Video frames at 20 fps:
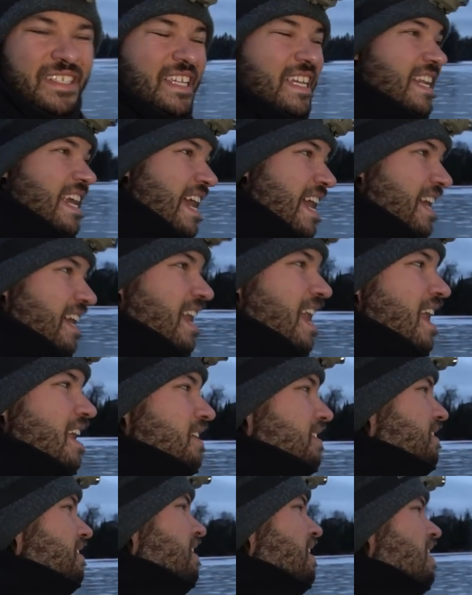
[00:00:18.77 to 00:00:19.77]
Today,
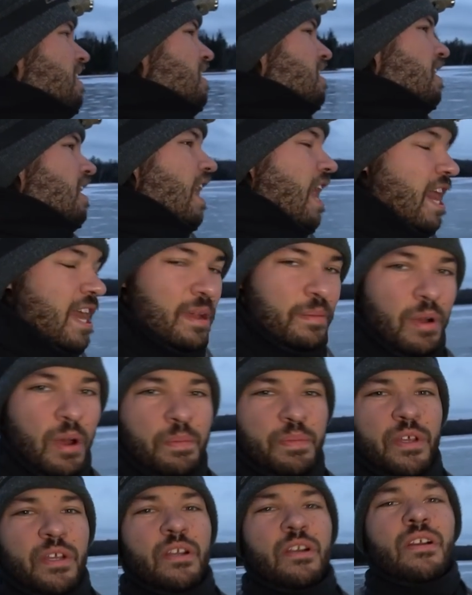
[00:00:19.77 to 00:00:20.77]
guys, I am
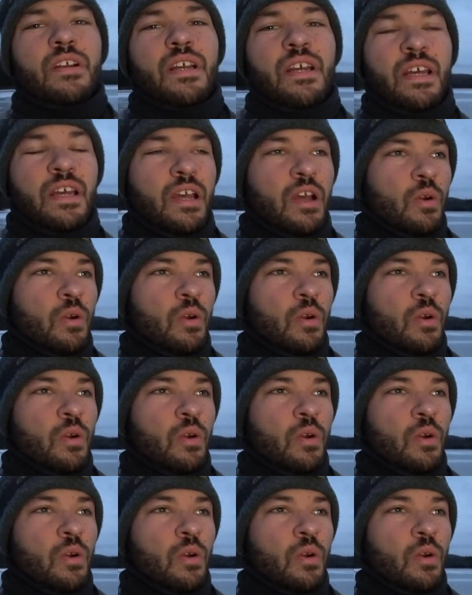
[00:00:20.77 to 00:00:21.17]
up here